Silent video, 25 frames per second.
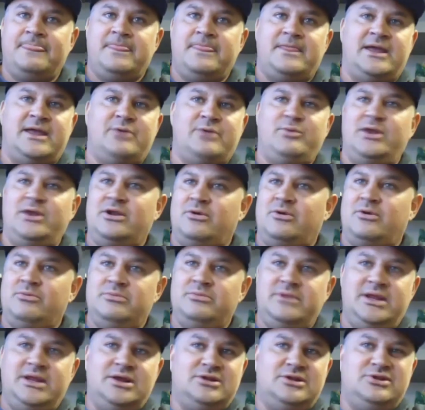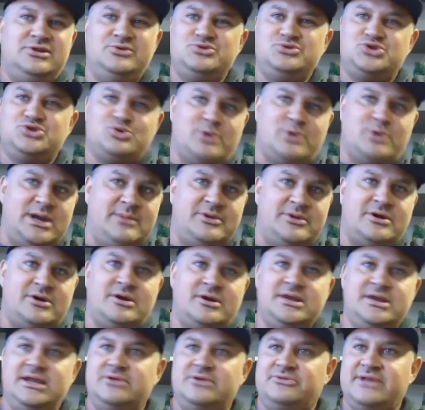Like we don't include trim in our
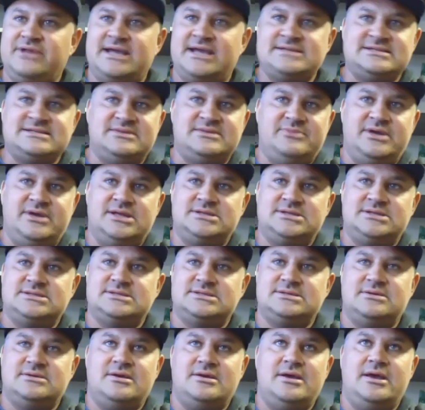yield estimates.